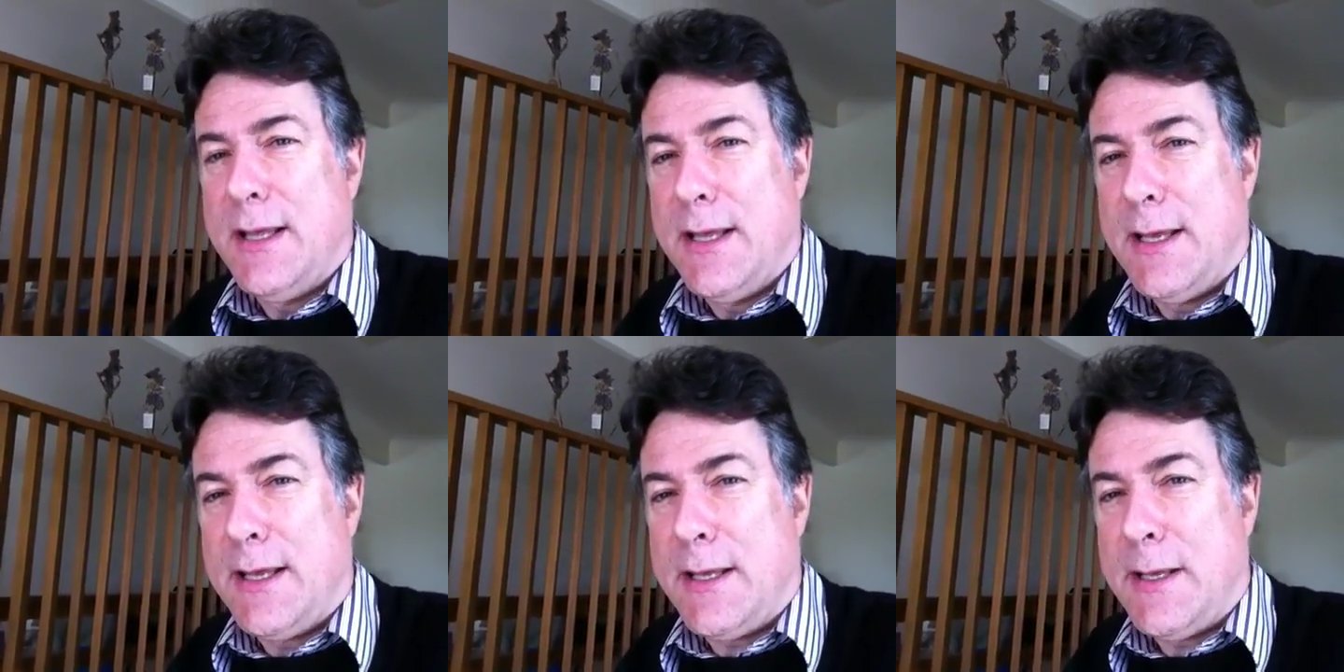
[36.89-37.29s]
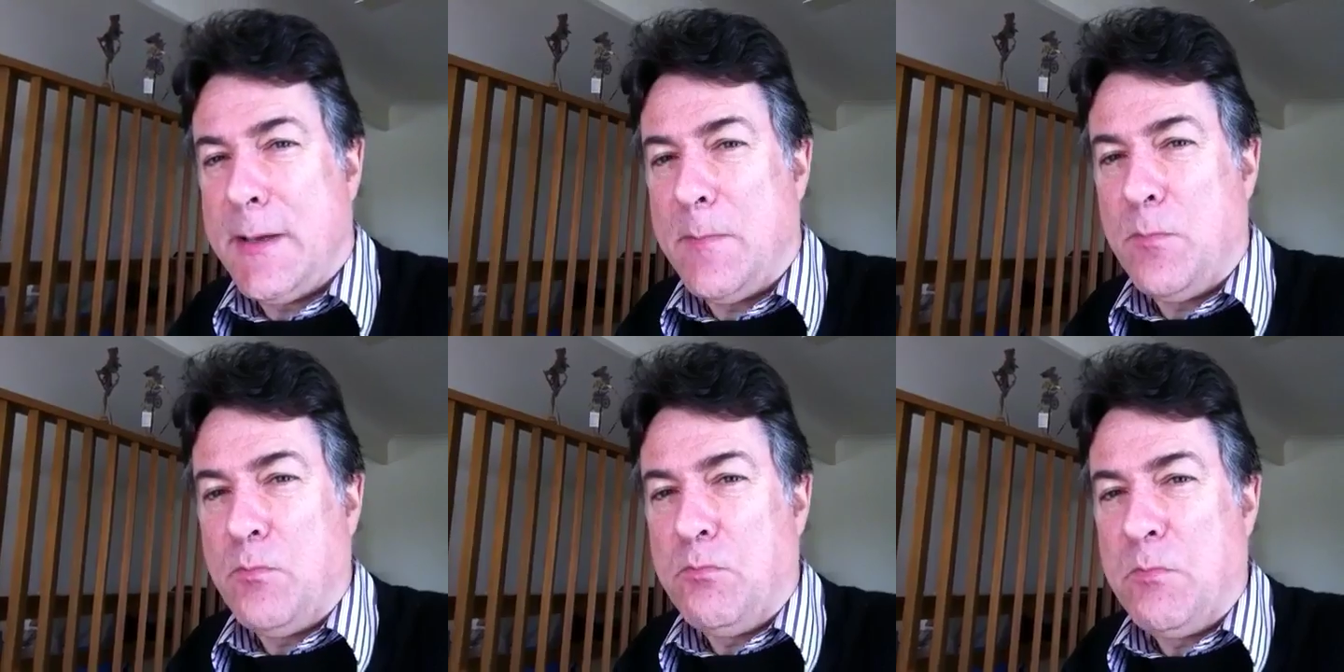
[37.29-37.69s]

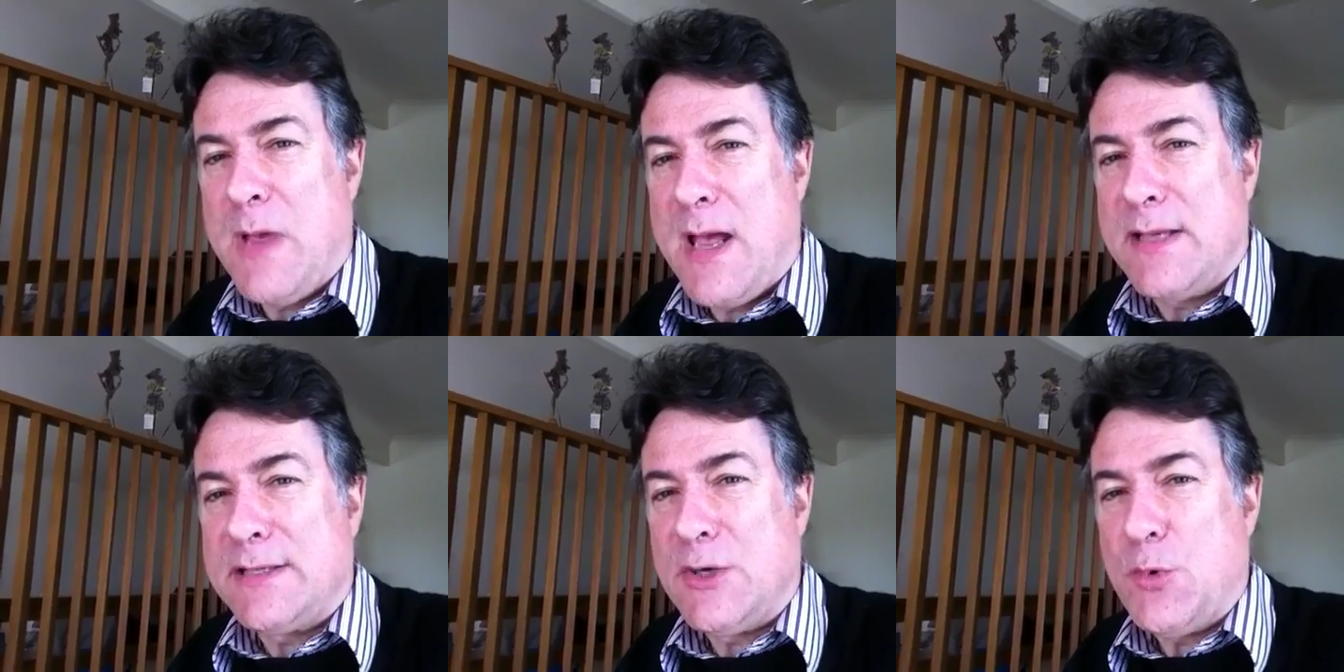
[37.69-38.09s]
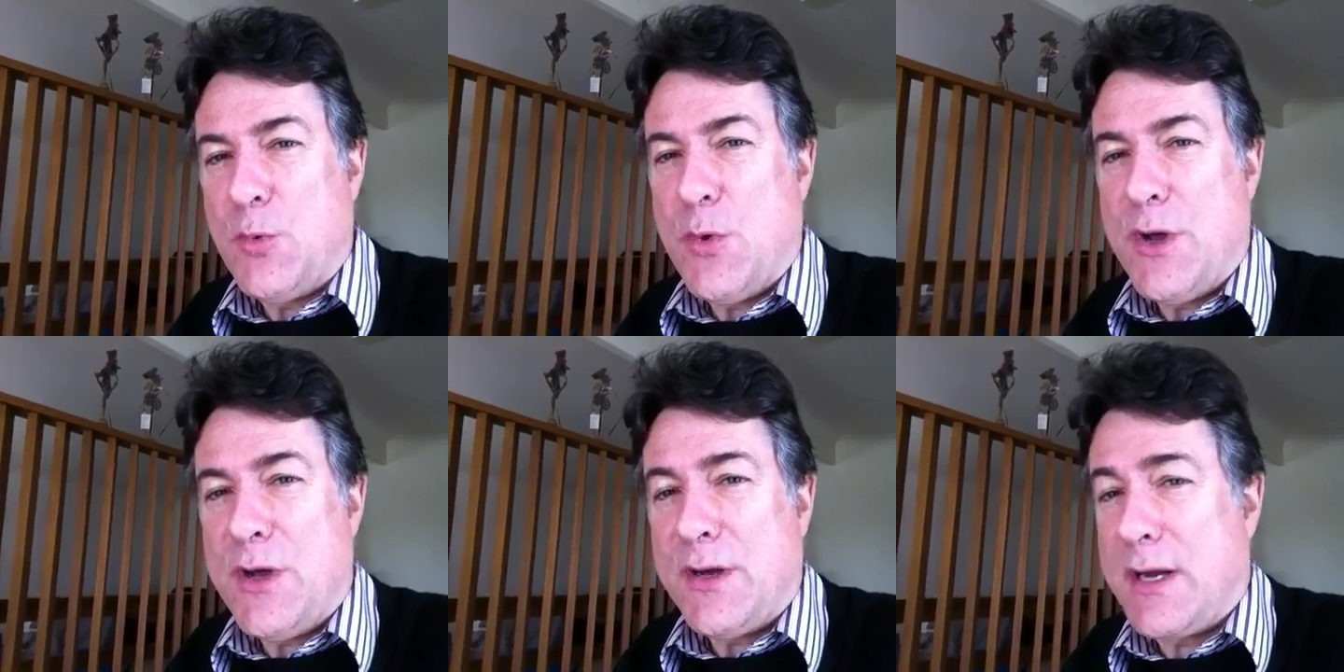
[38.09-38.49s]
as it
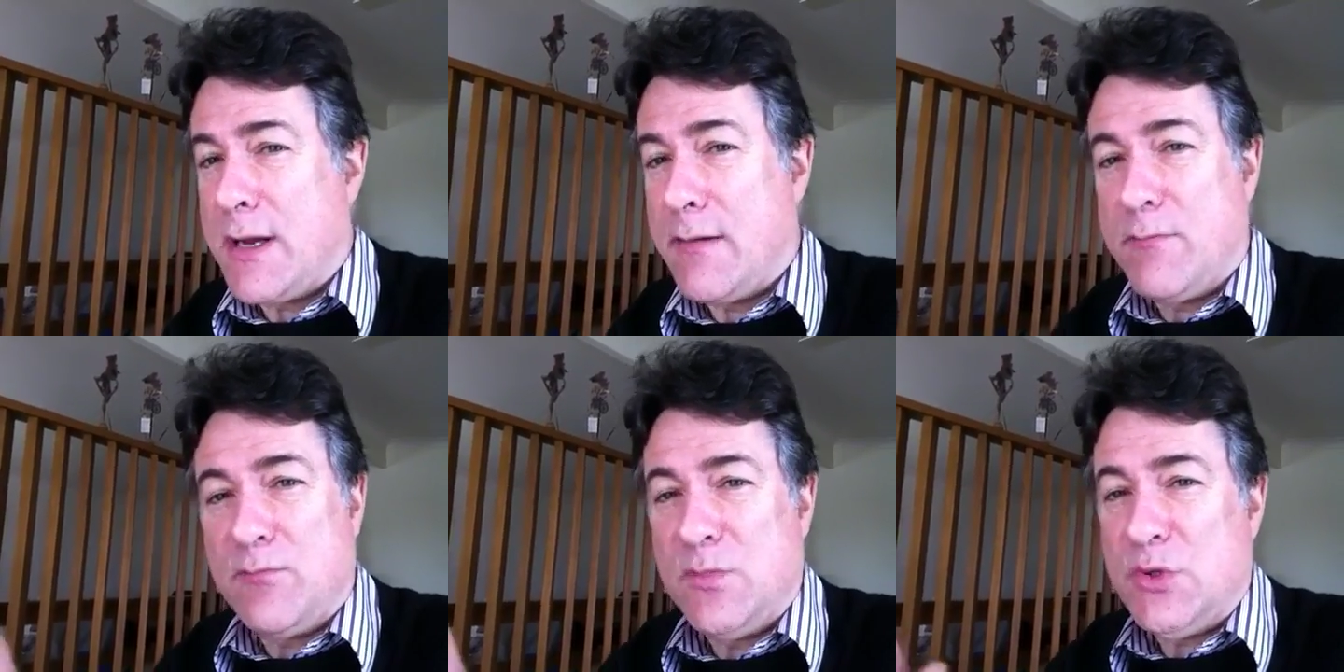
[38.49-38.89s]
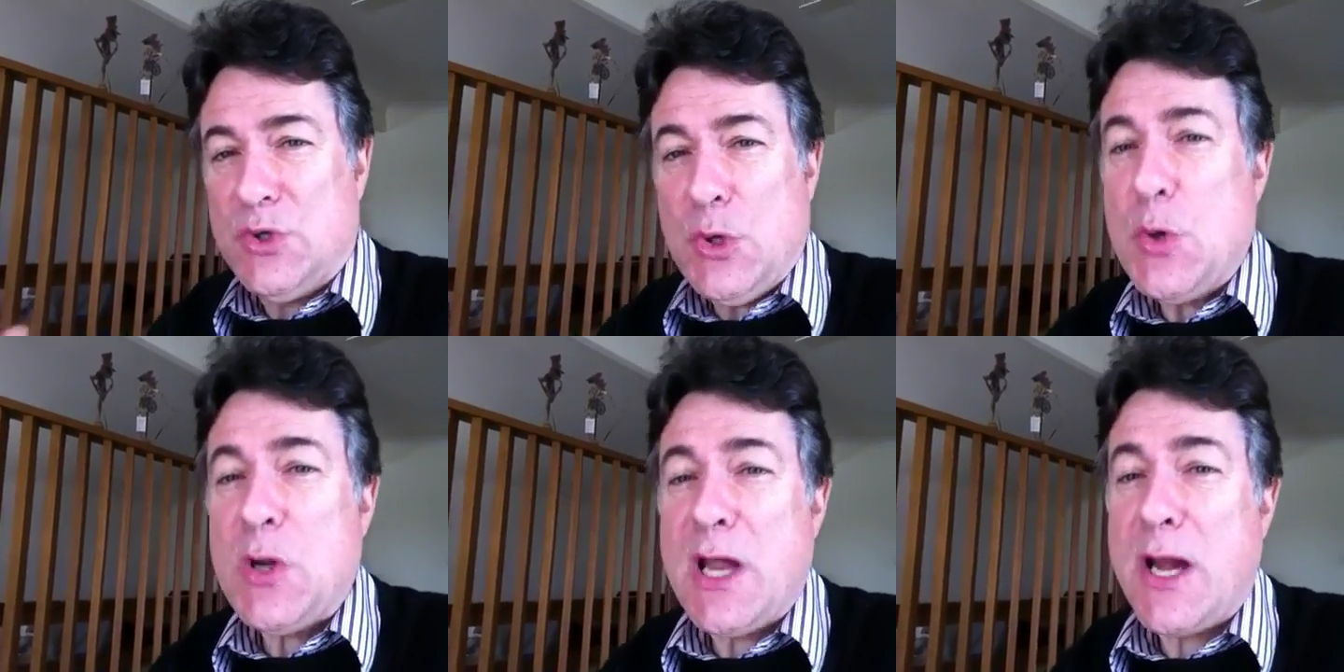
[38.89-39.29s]
were, kind of
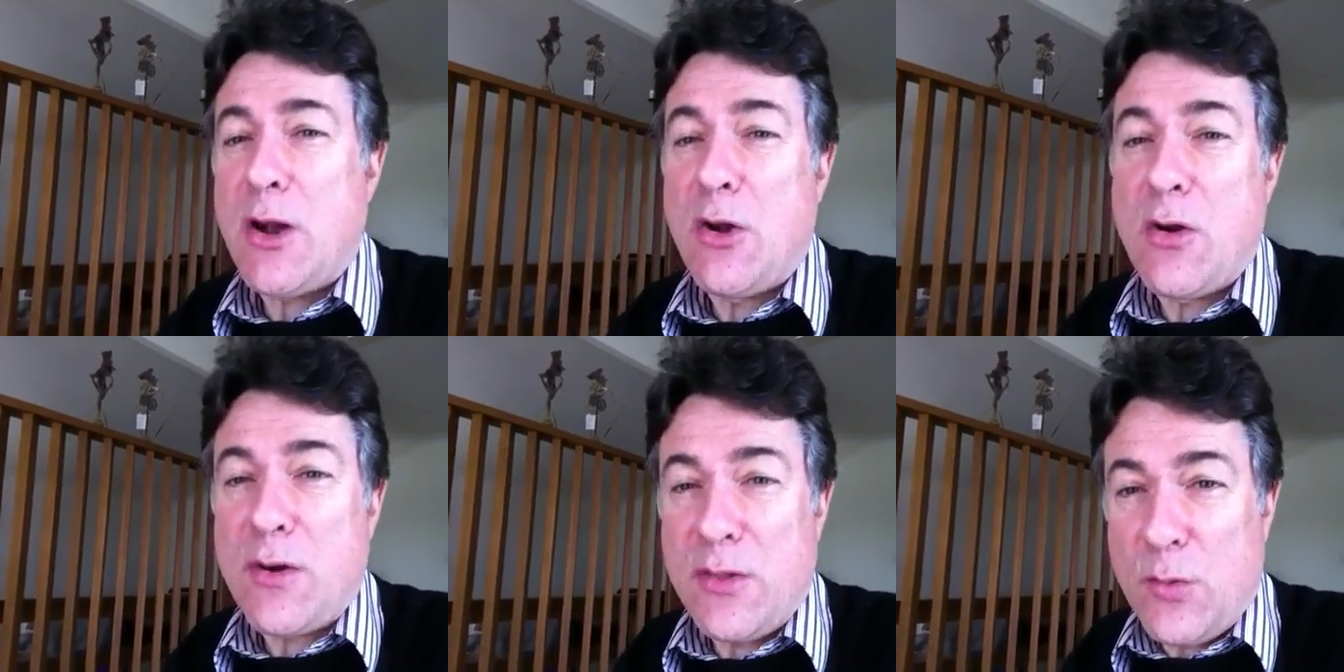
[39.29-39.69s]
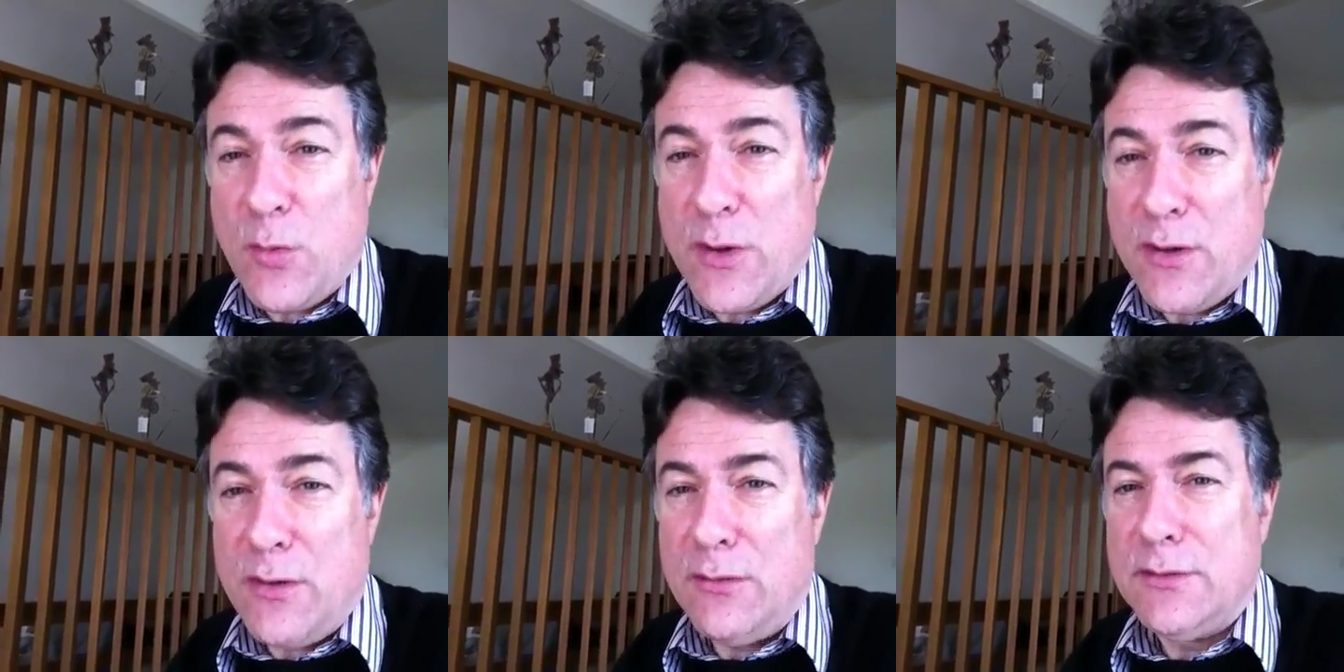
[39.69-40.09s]
tootling along in the
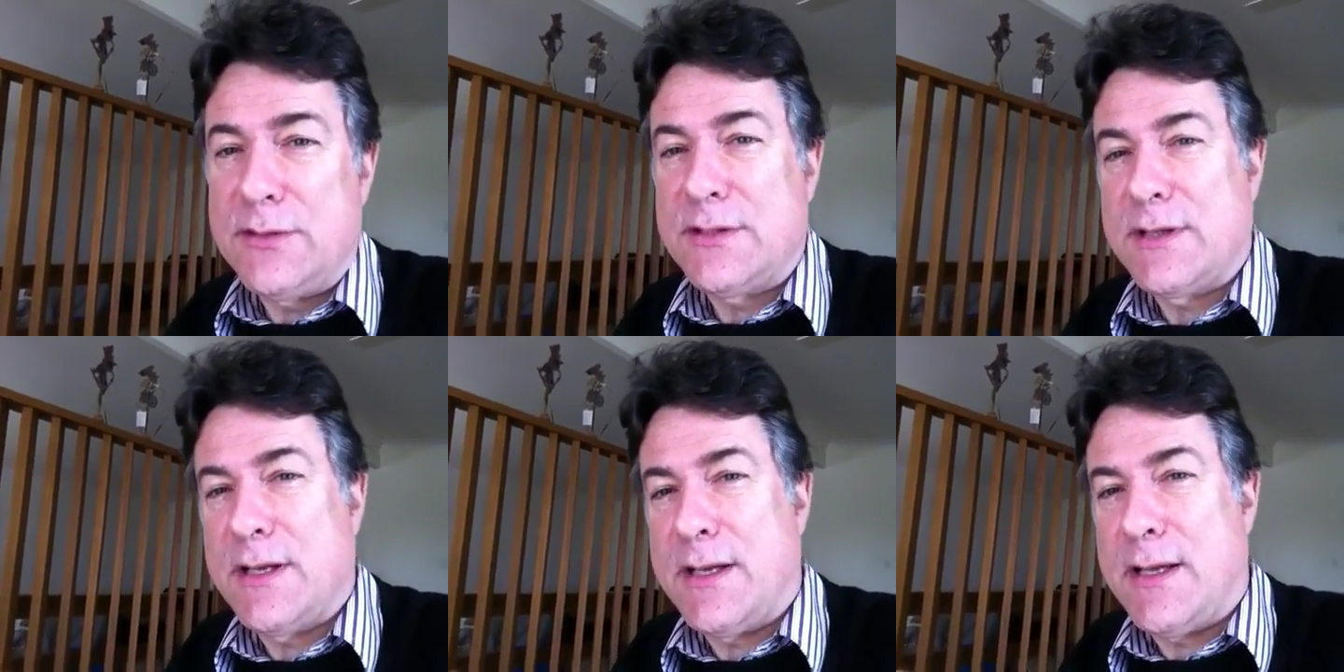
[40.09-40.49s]
world,